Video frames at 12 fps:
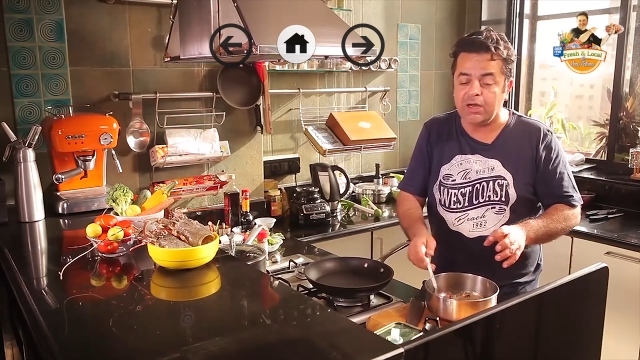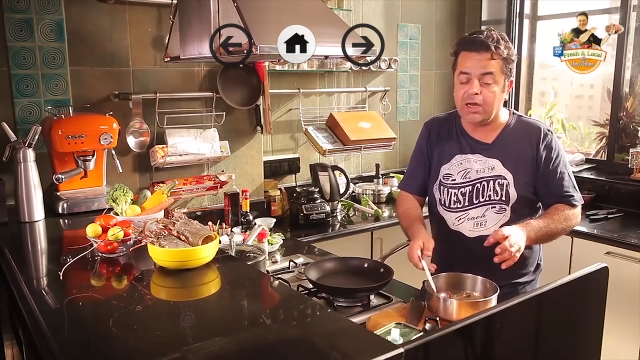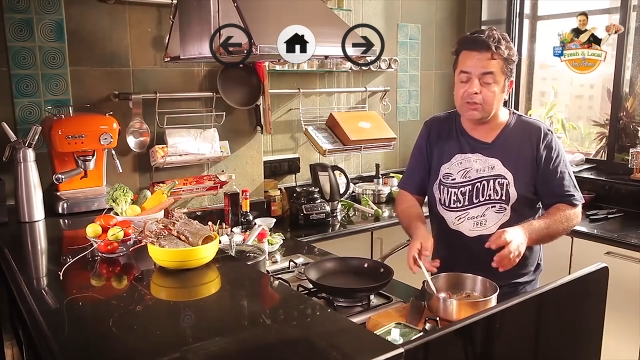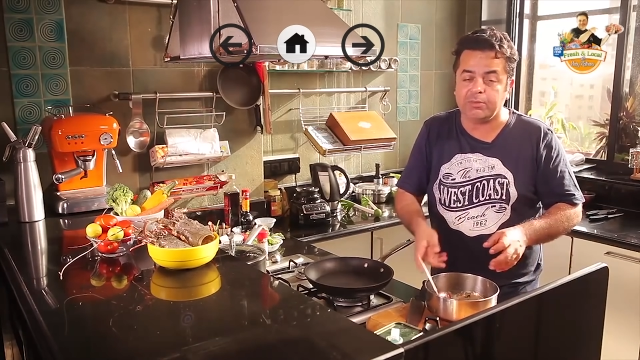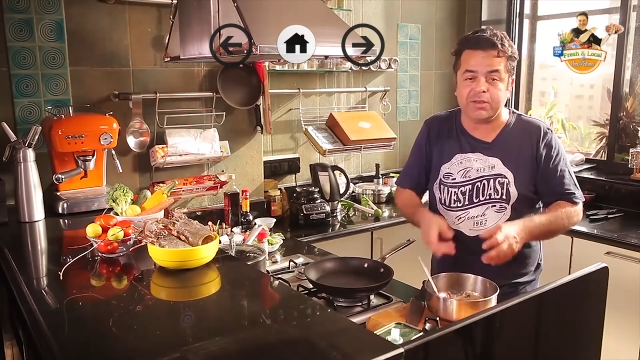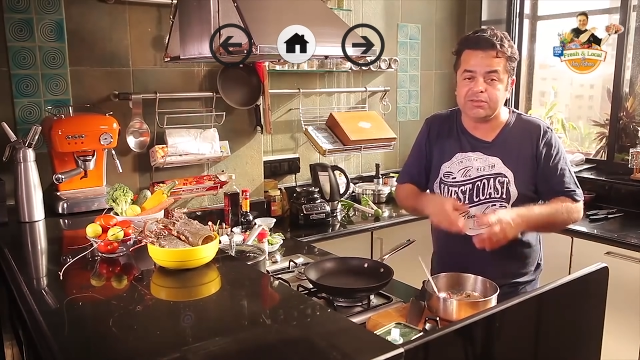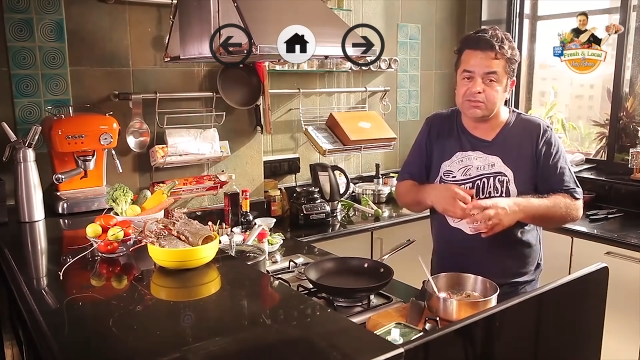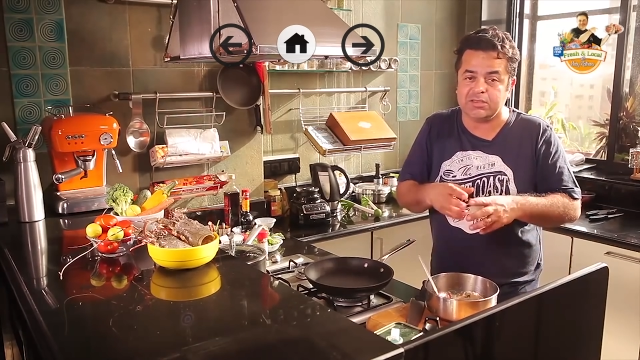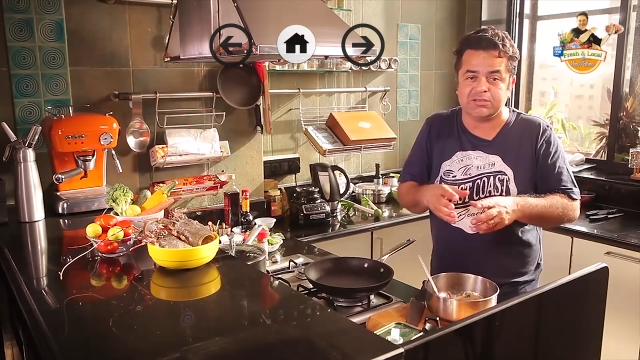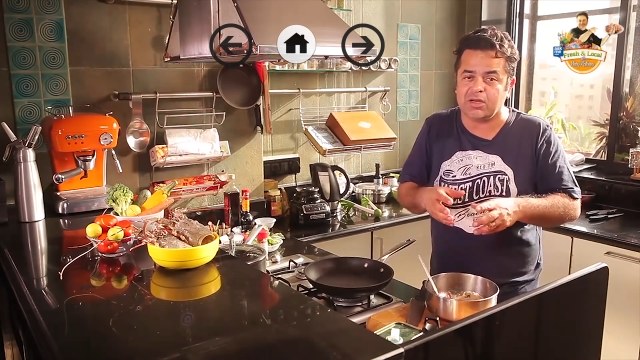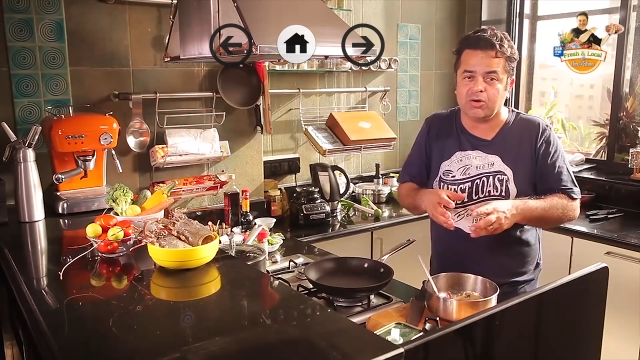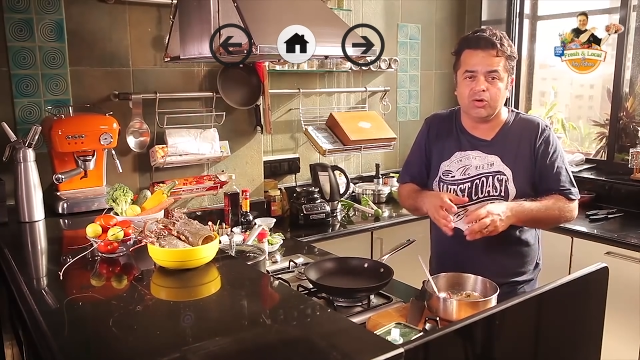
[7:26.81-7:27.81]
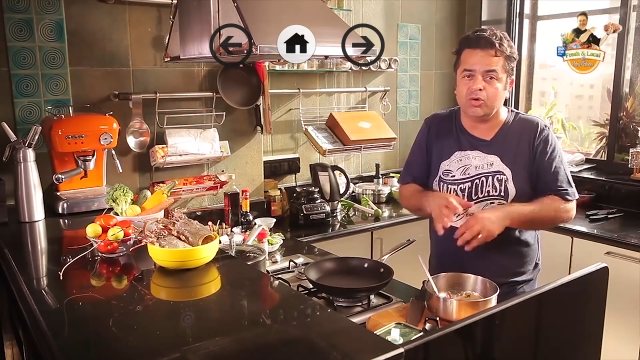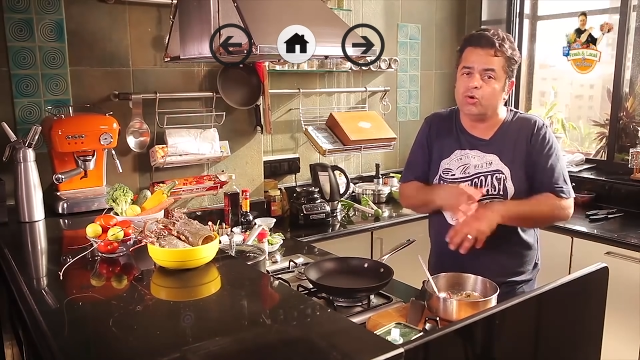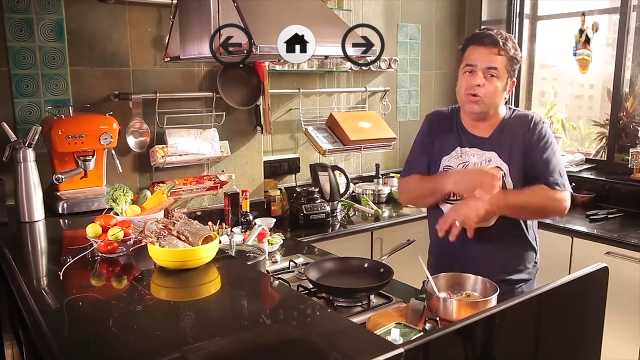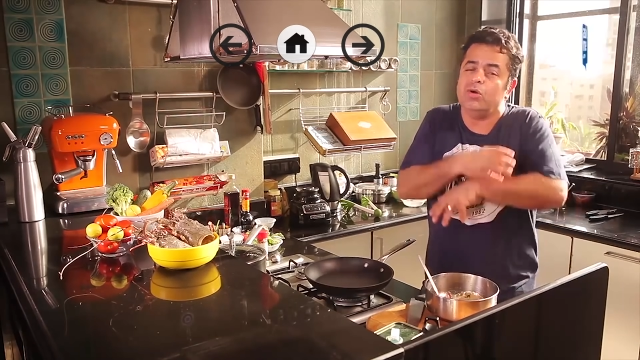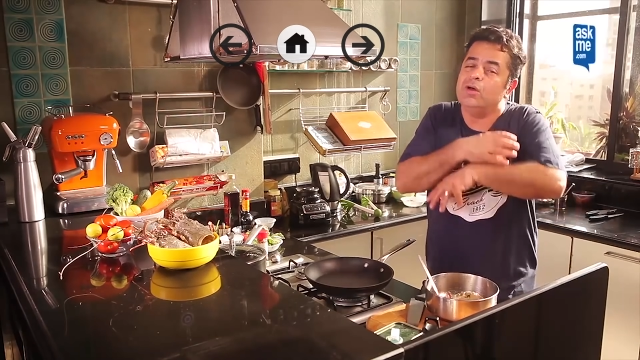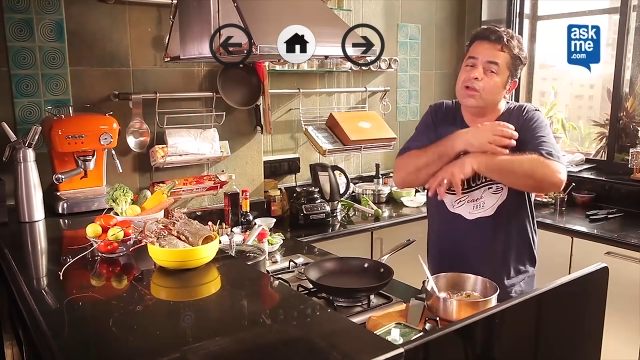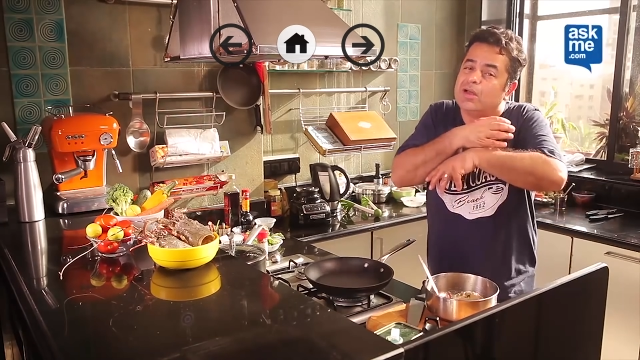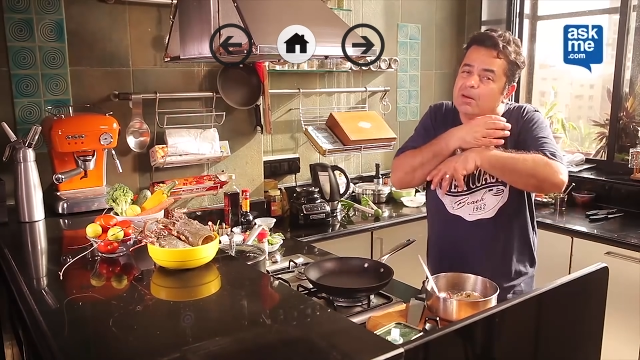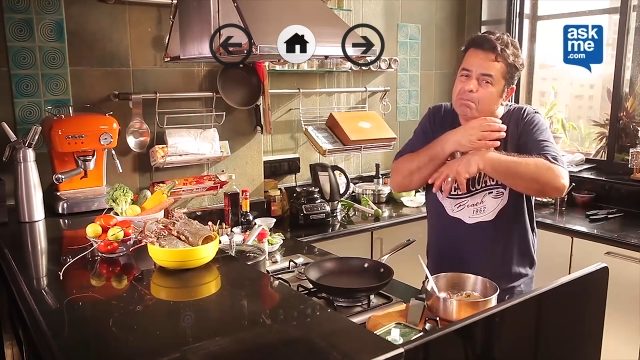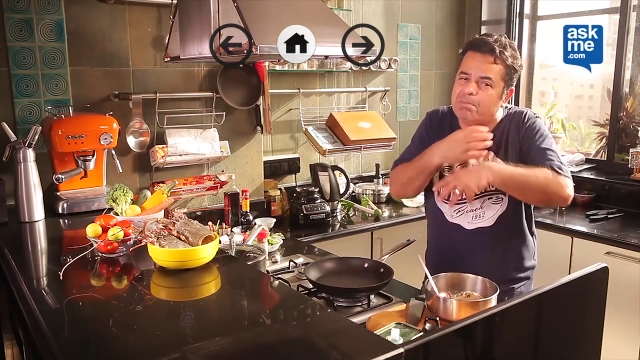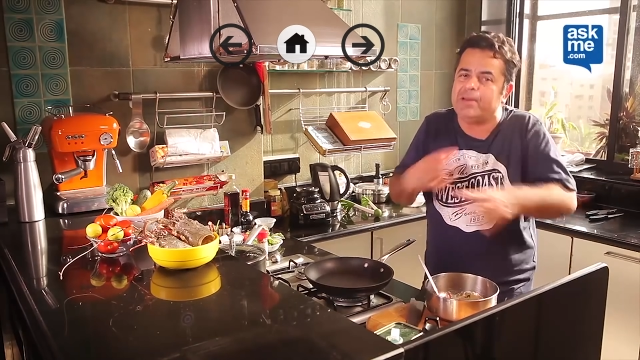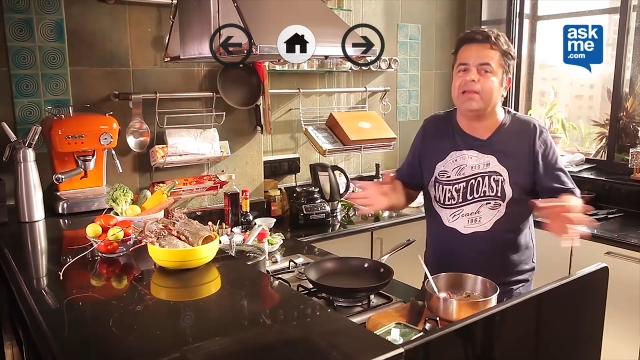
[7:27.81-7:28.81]
otherwise these are going to go
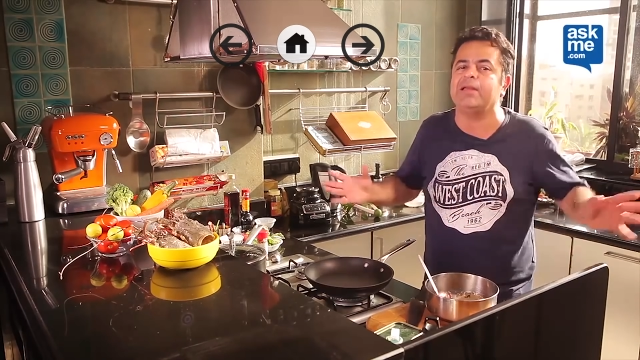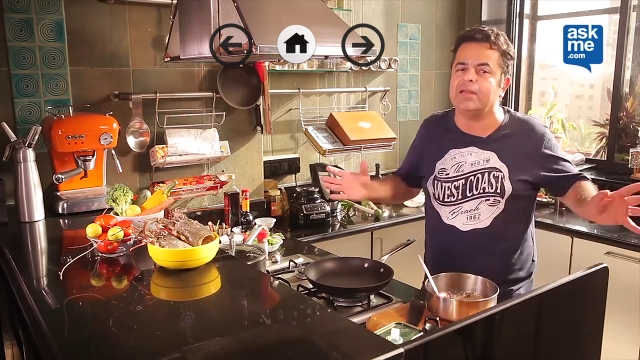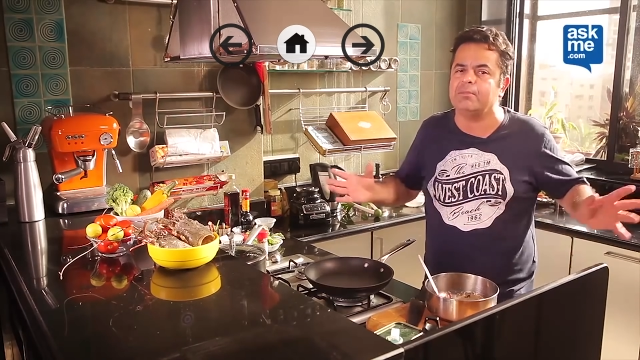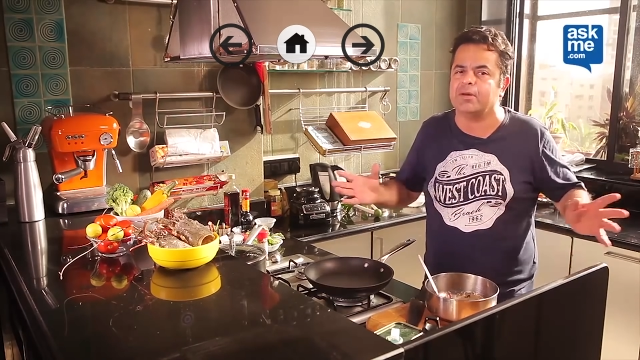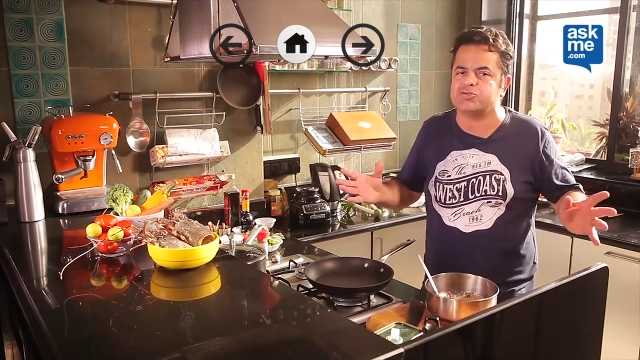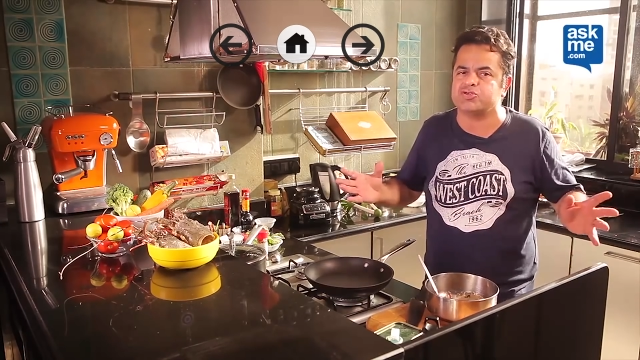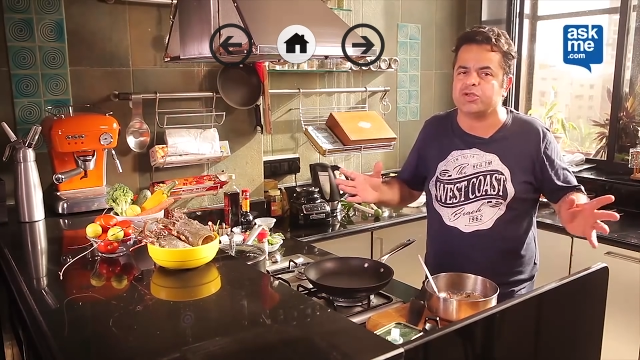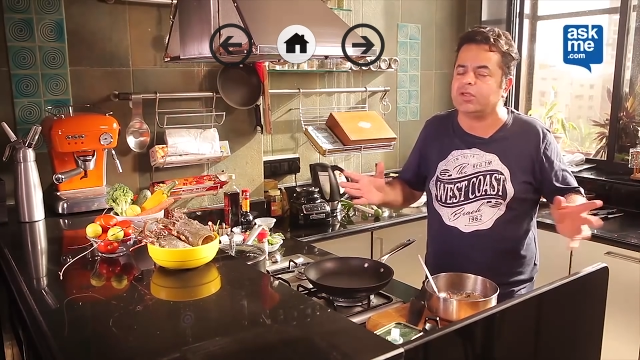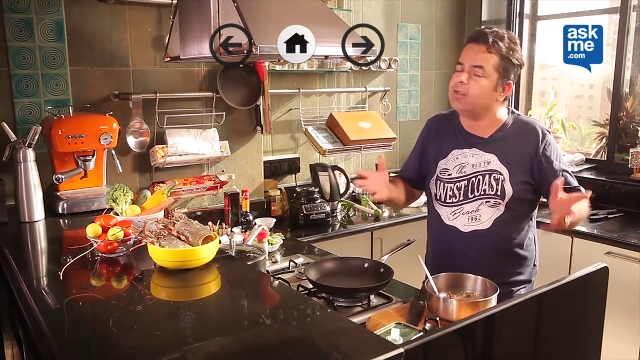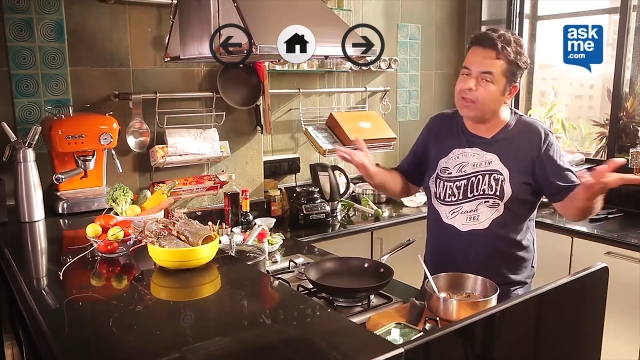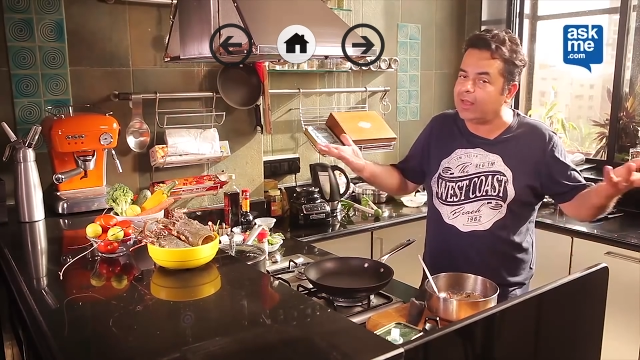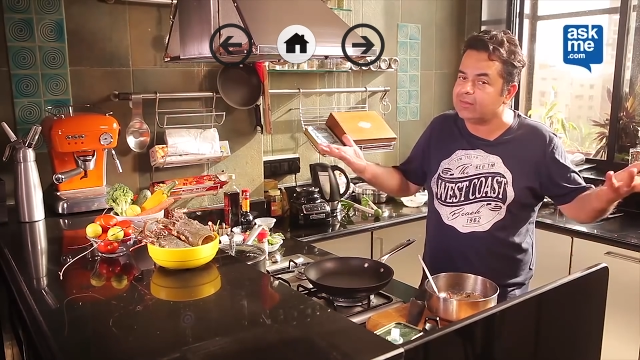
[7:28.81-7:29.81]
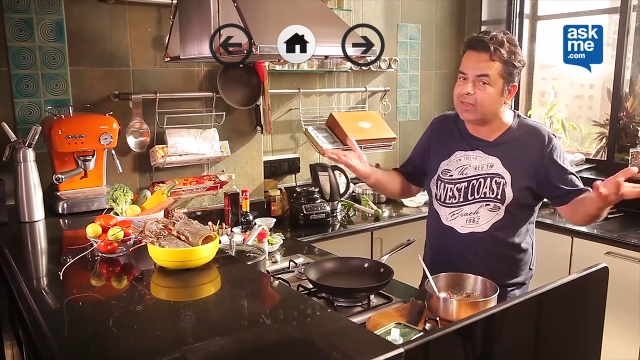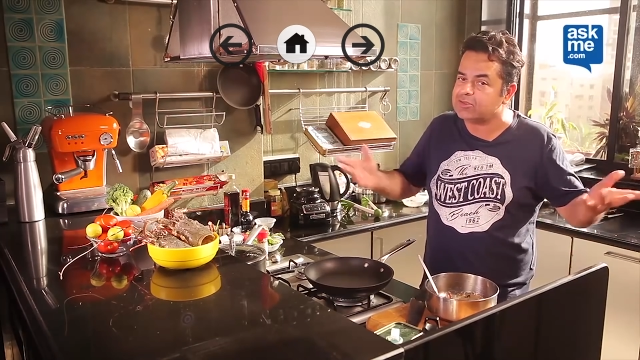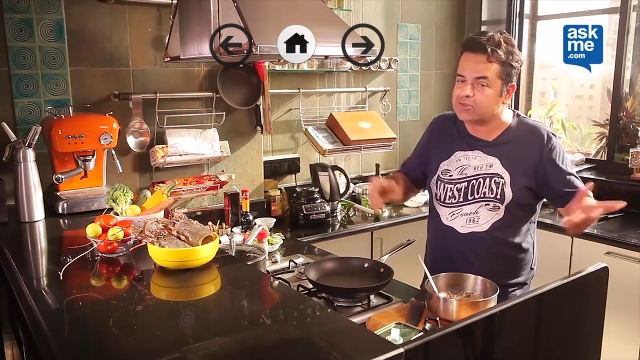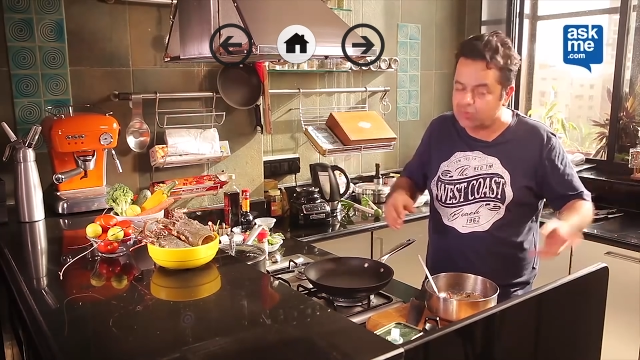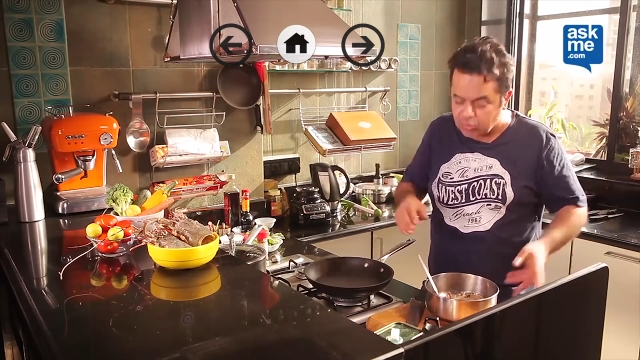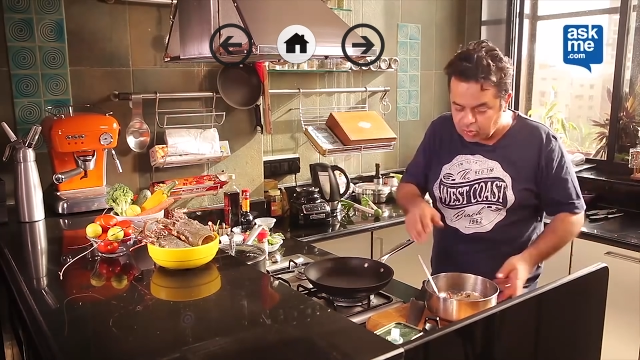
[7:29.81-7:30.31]
completely mushy and that's no